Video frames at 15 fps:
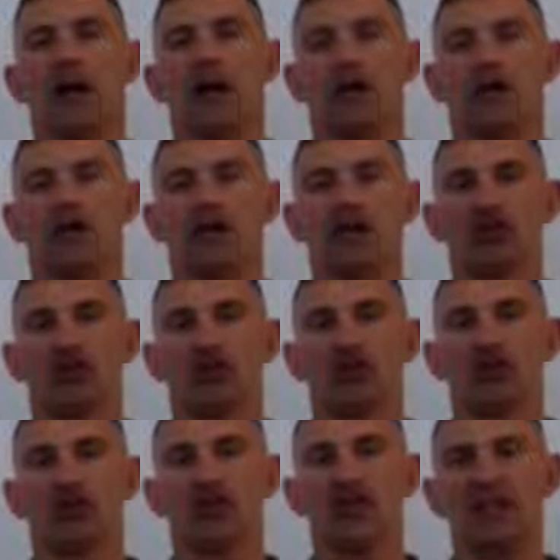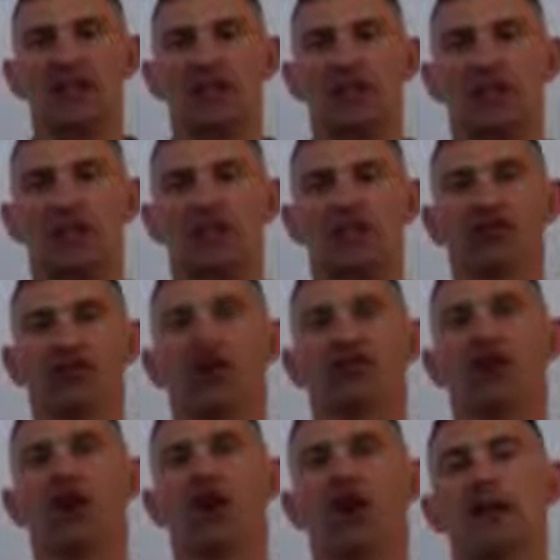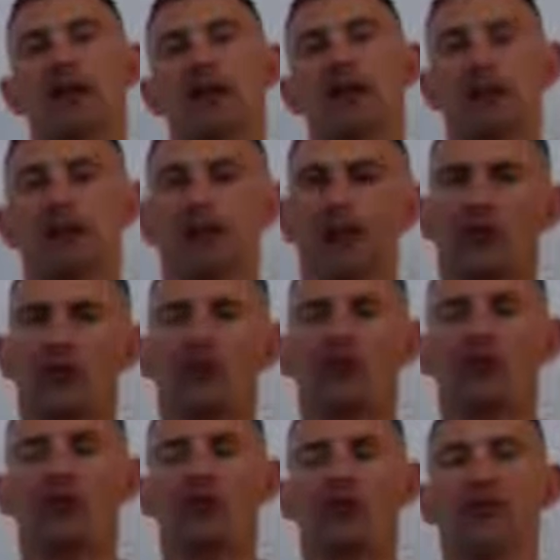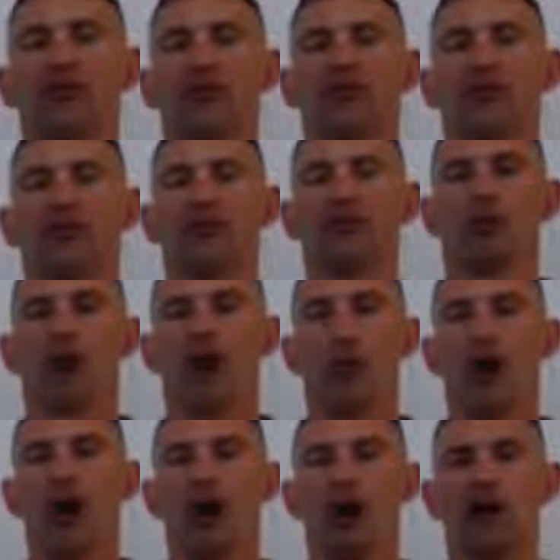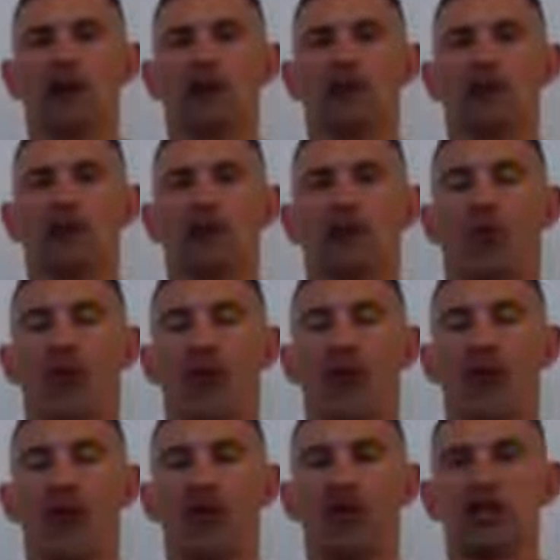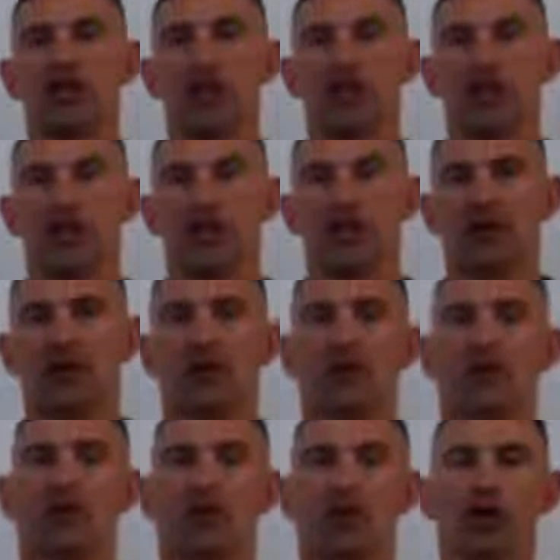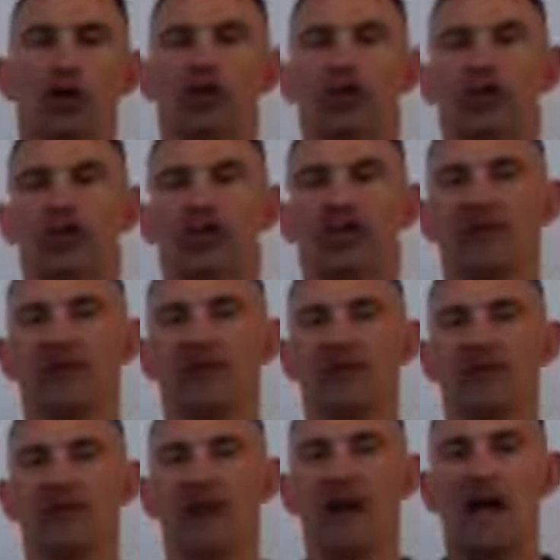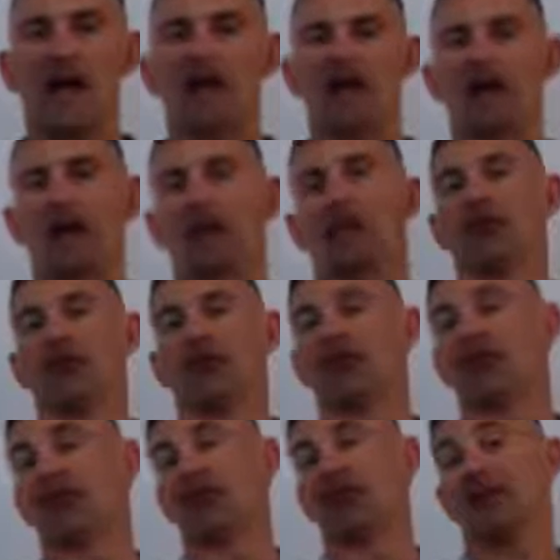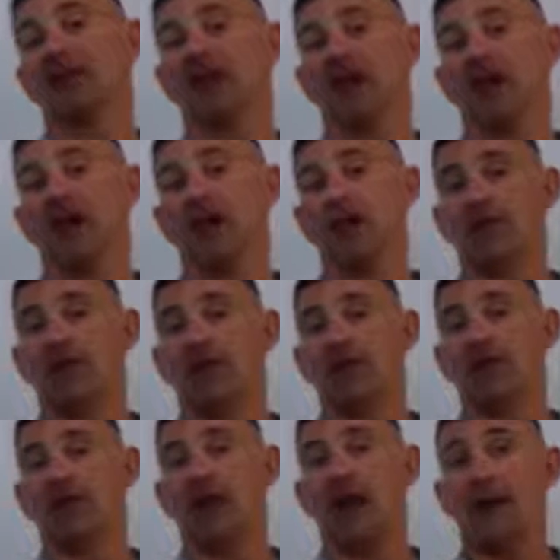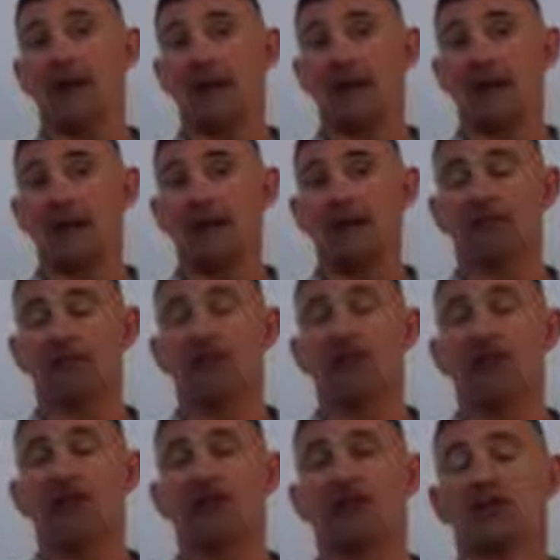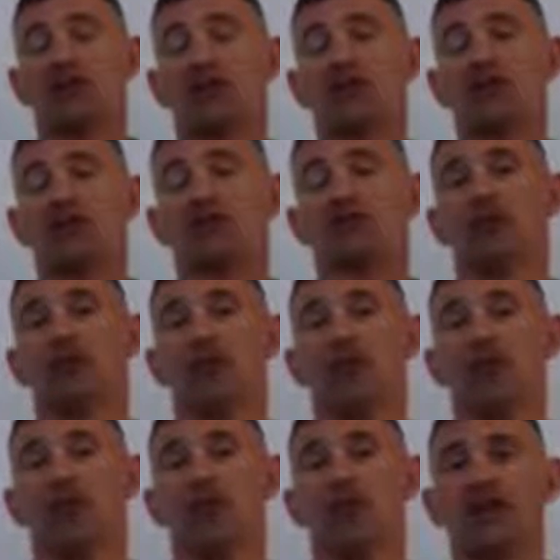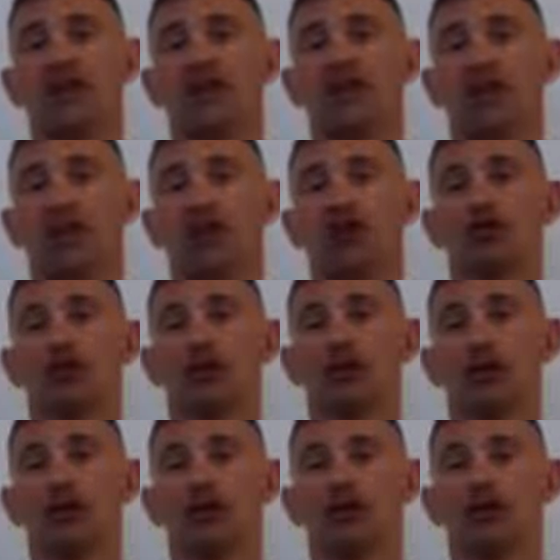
leadership piece focuses on those specific requirements for that unit, for your specific job and in the specific environment that you're operating. So this is really where the teach, coach, and mentor